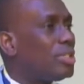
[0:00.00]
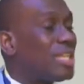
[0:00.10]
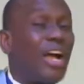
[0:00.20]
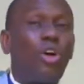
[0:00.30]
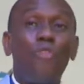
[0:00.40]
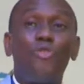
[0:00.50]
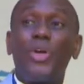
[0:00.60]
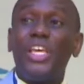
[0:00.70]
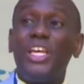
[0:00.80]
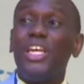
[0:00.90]
Thank God
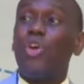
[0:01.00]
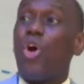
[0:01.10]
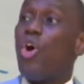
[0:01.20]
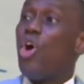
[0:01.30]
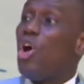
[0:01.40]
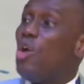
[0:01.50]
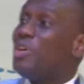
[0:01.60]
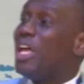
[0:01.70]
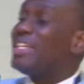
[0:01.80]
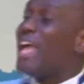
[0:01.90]
for healing.
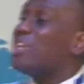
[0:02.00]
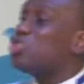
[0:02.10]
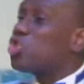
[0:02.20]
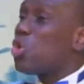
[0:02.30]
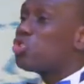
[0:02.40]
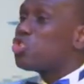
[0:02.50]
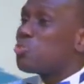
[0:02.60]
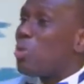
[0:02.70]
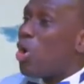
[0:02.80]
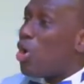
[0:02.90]
There is no
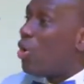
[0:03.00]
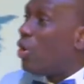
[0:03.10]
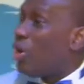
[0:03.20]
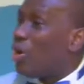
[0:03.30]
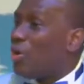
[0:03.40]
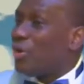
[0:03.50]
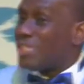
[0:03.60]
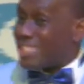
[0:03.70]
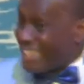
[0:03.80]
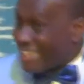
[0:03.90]
small
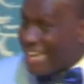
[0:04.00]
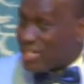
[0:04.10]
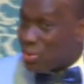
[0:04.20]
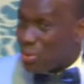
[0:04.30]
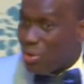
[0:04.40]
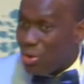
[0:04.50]
sickness. So